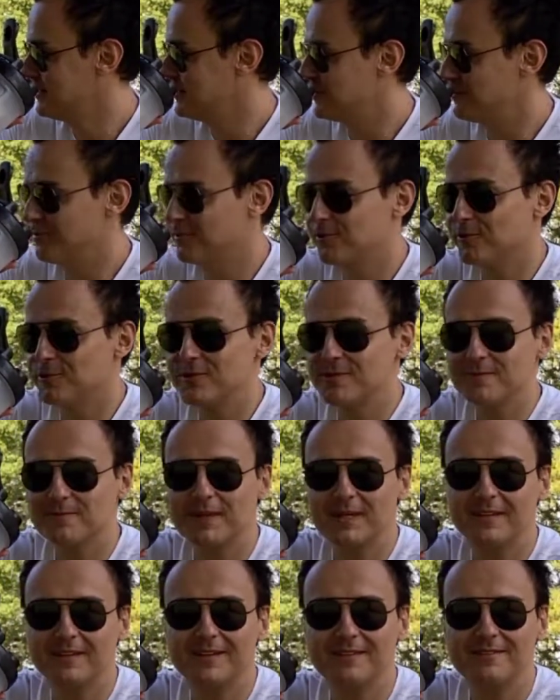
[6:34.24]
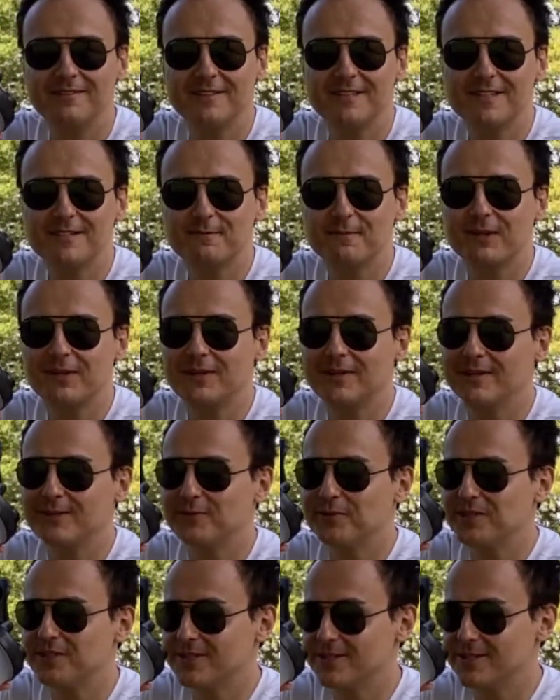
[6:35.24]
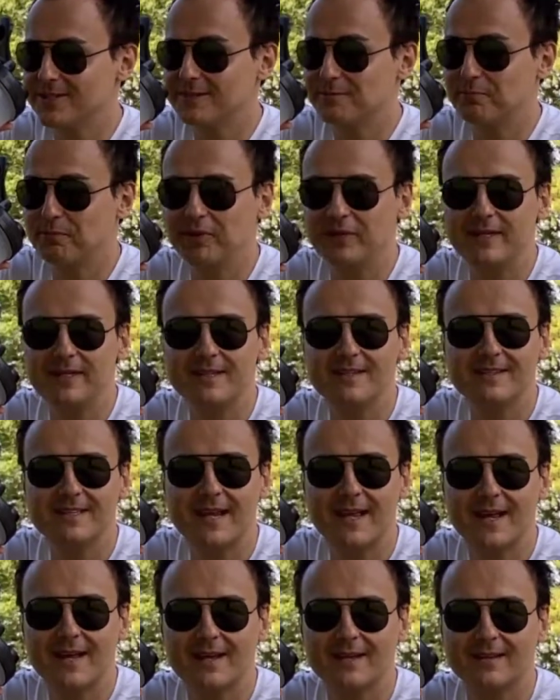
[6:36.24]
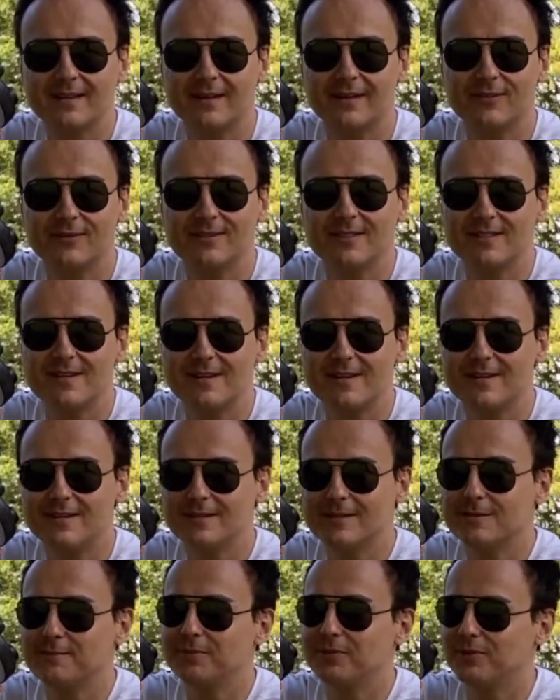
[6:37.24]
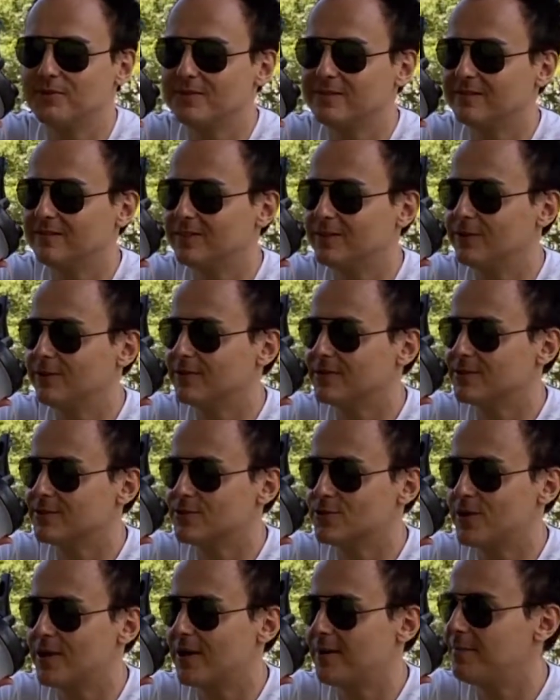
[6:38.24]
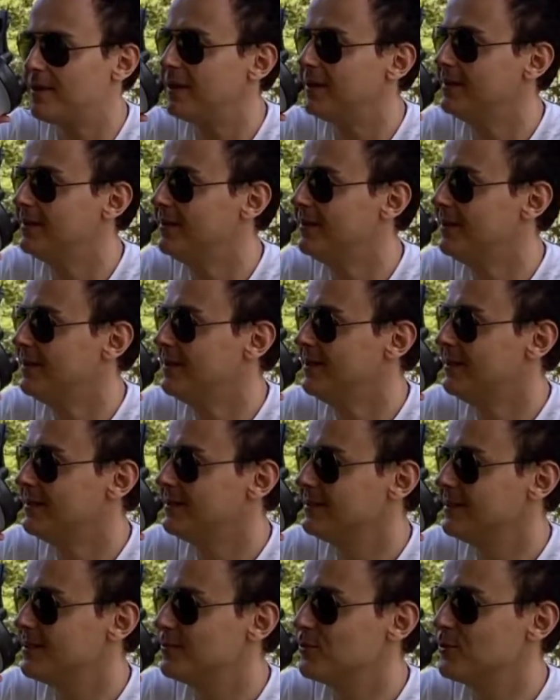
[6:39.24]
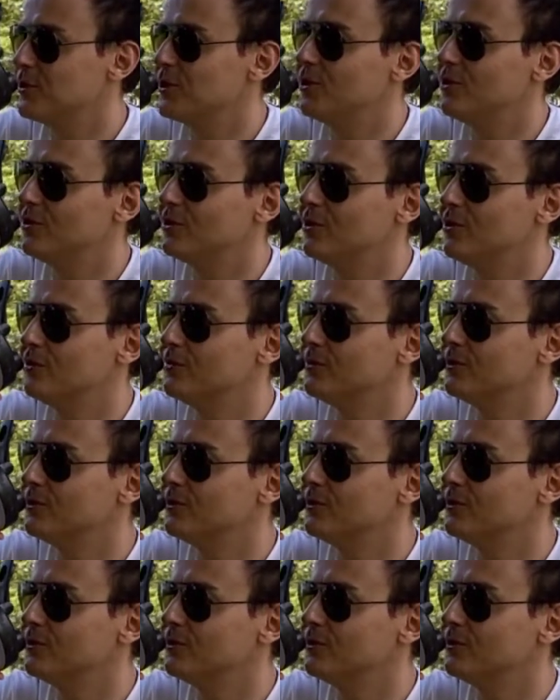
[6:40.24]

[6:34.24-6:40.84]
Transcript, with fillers: of course, my lovely spirit, which is pretty intact, I would say, supposedly all the trauma that we all go